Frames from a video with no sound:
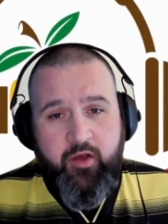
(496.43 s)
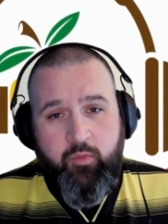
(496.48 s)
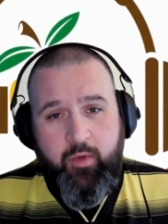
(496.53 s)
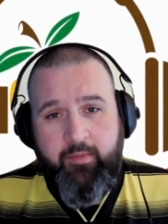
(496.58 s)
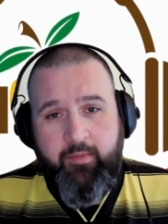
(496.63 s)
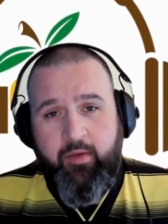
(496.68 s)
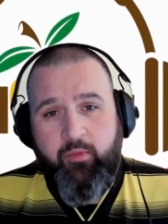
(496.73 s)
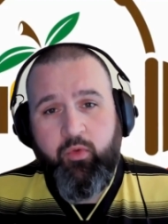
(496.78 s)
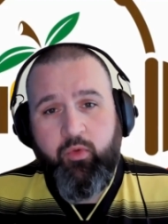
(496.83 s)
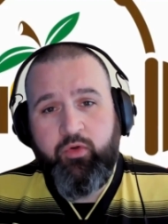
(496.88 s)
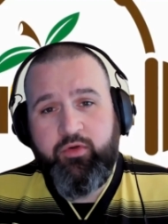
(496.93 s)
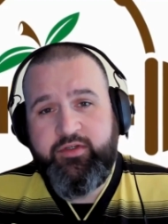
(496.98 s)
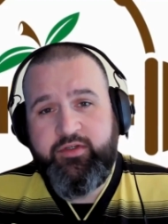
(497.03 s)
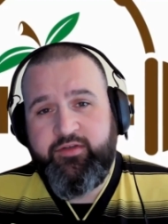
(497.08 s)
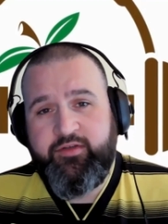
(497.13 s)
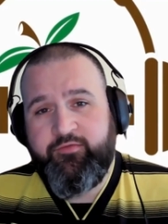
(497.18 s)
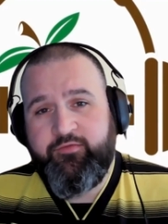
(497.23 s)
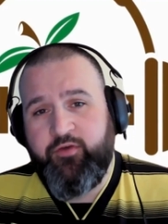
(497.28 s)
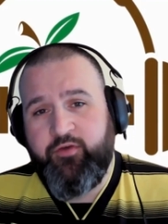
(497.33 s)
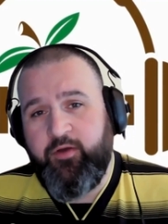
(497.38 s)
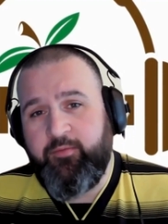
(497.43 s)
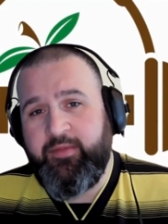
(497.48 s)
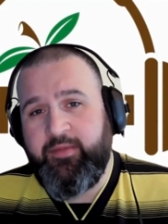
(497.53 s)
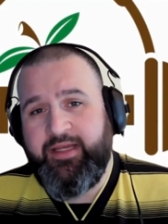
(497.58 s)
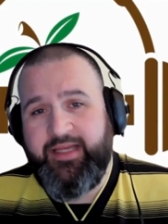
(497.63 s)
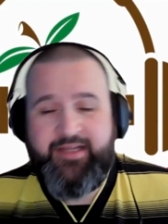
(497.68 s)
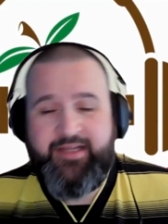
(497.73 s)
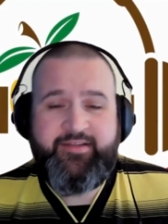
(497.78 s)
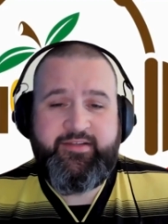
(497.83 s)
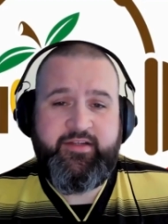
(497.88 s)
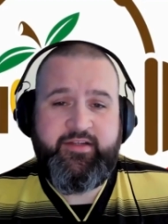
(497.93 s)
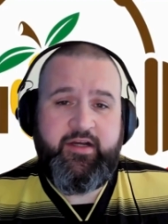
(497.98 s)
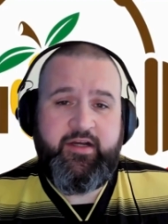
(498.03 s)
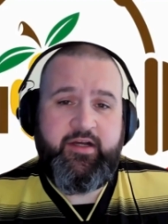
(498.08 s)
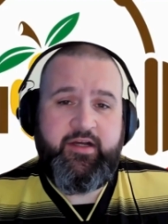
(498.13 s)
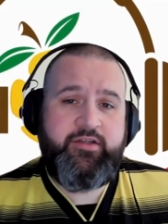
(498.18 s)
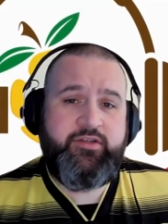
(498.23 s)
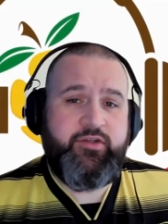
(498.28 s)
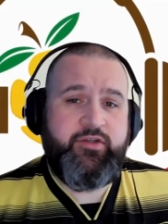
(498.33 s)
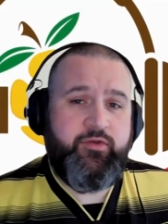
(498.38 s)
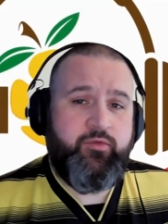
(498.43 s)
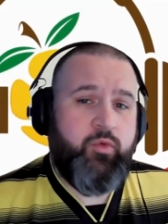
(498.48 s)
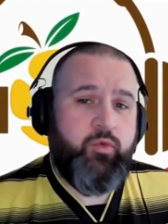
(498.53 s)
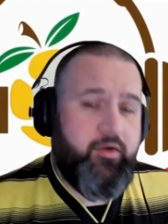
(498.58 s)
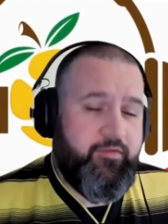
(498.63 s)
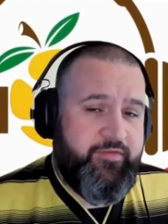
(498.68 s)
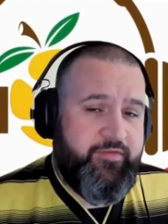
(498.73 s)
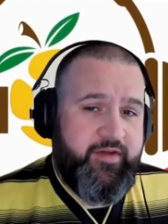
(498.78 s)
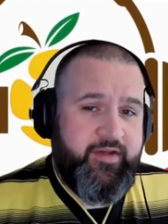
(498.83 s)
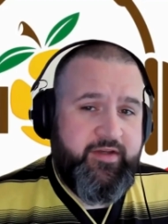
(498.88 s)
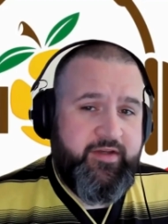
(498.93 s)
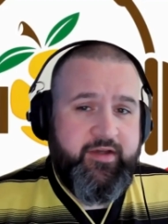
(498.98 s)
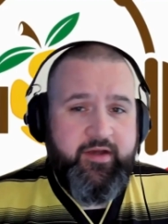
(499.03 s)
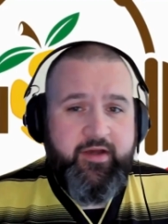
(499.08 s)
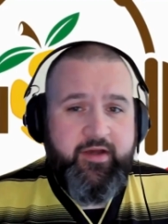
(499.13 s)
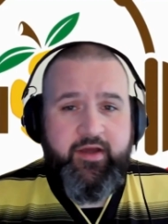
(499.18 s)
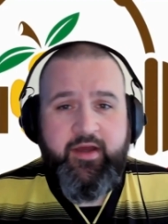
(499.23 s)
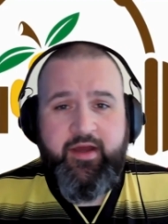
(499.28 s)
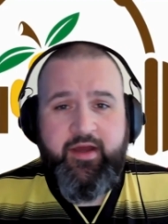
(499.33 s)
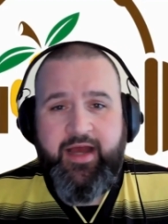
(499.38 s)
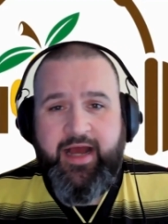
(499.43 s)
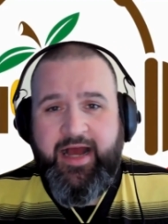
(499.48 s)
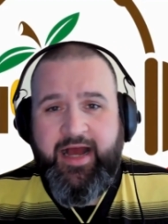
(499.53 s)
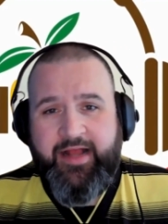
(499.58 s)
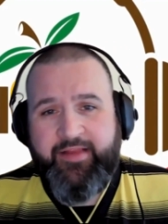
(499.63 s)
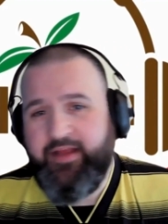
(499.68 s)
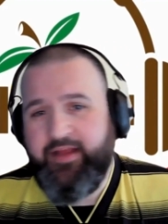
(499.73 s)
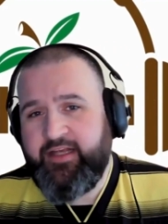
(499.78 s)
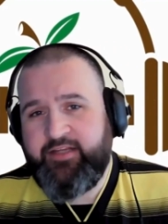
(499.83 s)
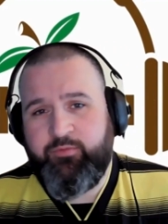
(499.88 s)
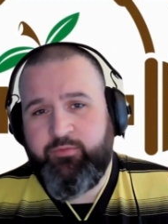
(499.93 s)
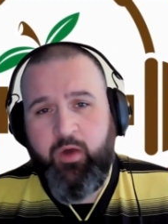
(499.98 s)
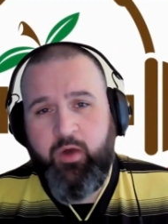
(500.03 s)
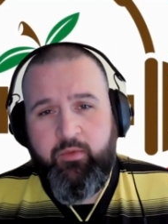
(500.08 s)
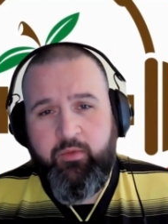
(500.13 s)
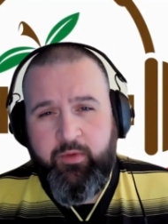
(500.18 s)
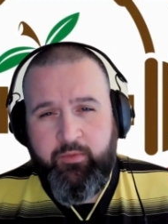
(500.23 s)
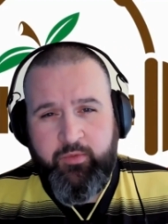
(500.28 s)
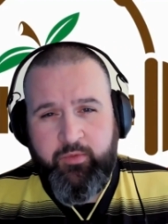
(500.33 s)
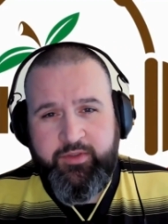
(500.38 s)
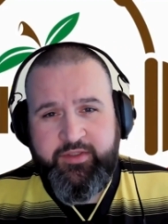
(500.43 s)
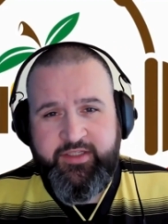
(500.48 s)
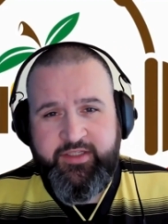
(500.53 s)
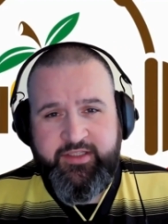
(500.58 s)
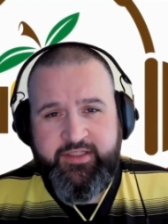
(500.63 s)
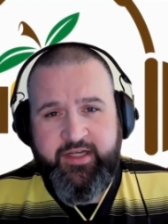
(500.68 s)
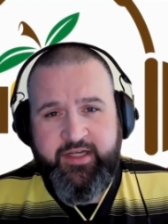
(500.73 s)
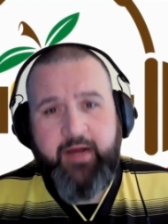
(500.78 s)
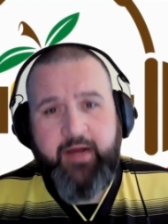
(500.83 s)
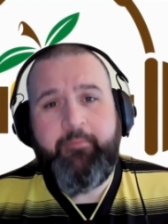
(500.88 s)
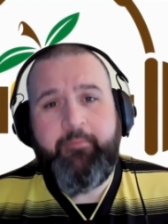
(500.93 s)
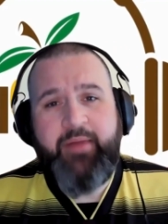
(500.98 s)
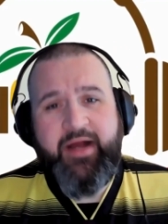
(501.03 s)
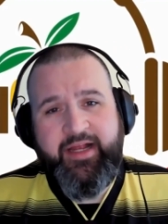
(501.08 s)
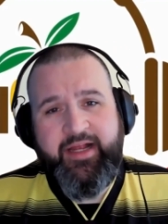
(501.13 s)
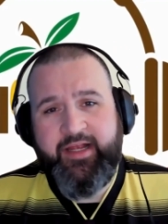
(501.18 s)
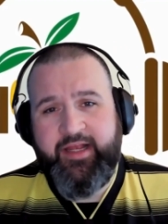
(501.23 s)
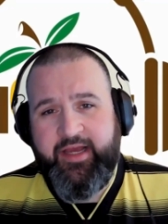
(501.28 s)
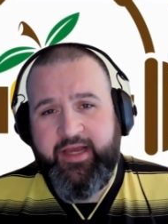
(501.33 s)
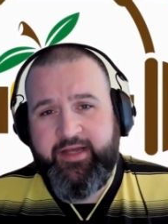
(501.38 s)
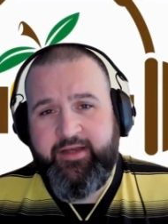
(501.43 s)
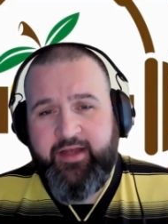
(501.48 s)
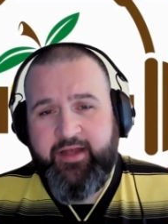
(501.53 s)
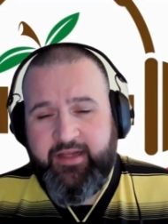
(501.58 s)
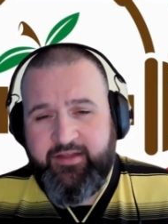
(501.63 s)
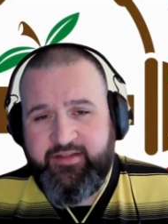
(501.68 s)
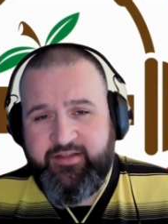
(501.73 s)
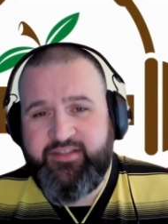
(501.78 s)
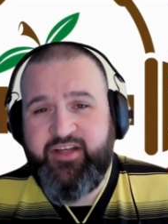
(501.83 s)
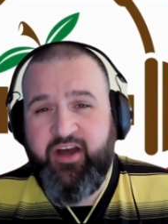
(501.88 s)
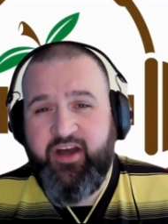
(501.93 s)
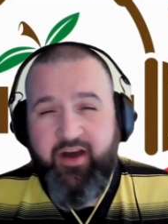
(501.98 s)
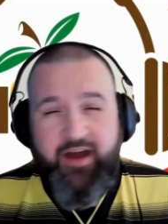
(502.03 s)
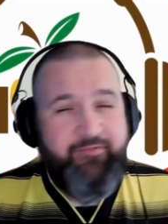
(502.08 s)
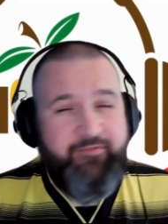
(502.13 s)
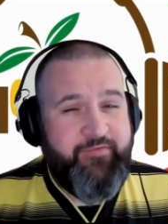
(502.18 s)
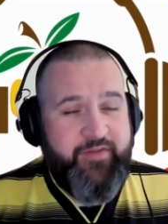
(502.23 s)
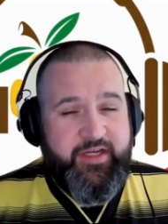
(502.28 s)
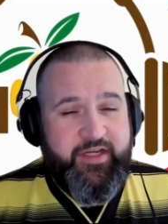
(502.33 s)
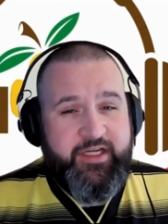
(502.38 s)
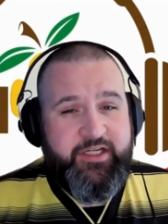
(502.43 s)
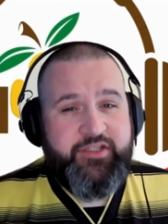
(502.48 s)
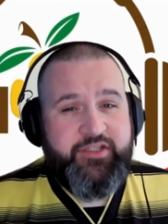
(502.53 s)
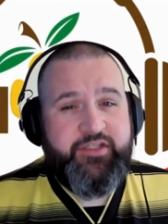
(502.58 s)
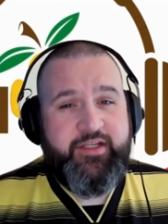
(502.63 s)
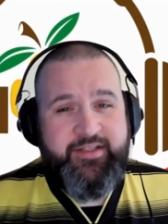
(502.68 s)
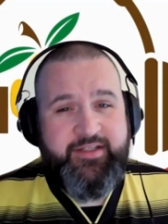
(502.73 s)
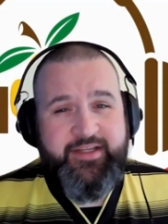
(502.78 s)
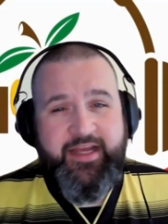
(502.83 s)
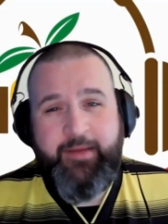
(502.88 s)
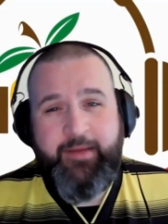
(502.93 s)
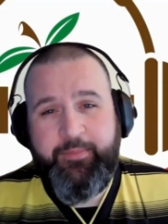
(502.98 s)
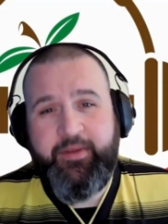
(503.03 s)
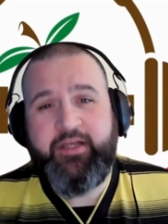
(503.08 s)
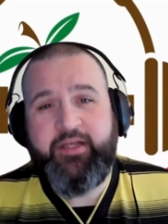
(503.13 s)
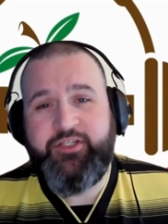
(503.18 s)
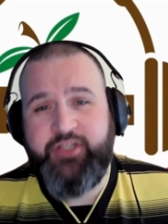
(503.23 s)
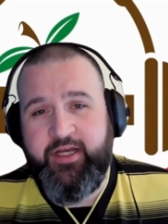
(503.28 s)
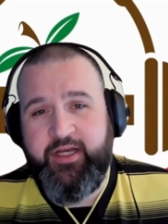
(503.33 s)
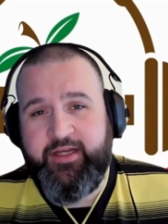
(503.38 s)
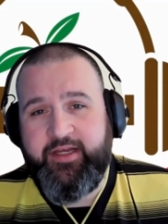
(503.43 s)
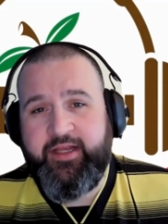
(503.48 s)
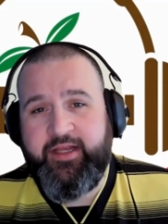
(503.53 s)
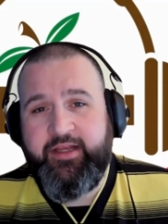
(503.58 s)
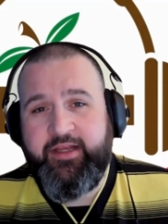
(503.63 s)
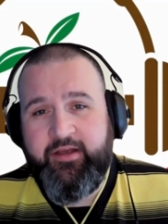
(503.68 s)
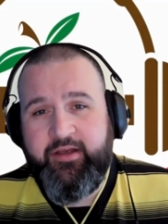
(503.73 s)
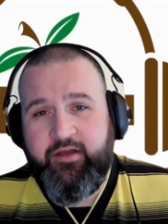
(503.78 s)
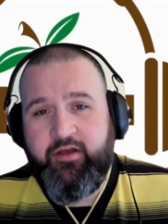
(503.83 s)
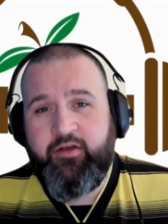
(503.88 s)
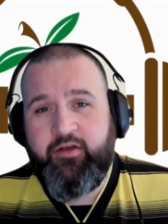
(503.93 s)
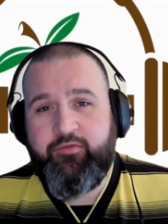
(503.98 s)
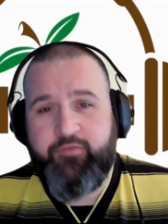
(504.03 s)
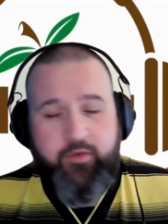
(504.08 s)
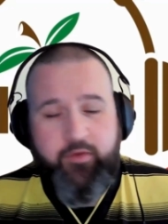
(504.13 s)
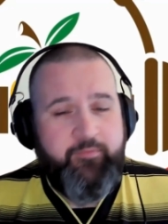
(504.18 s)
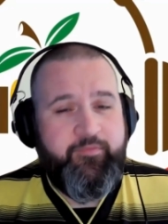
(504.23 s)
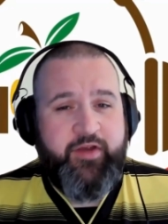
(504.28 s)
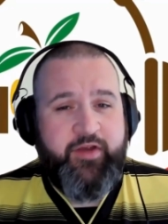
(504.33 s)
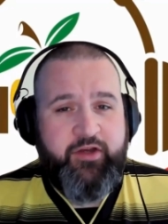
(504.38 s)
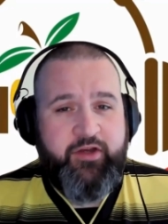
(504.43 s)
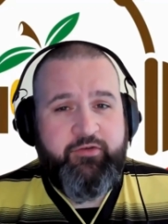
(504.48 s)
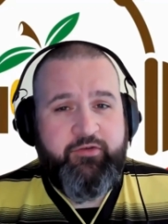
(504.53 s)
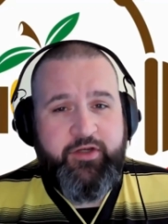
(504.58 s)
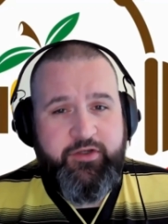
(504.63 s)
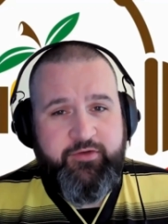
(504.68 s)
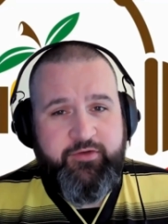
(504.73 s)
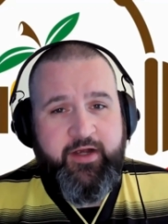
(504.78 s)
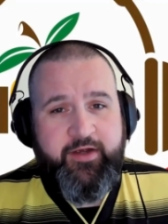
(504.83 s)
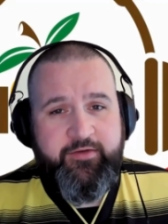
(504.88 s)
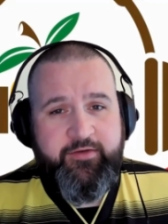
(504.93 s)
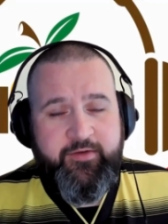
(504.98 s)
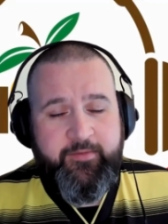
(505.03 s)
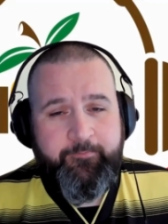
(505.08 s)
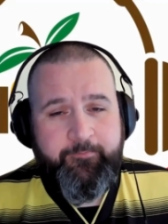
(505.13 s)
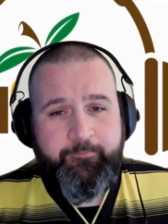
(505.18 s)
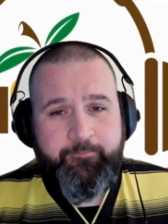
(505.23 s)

when we walked from Leicester to Watford. And that's why we wanted to come back again and start and finish this epic journey from Vicarage Road.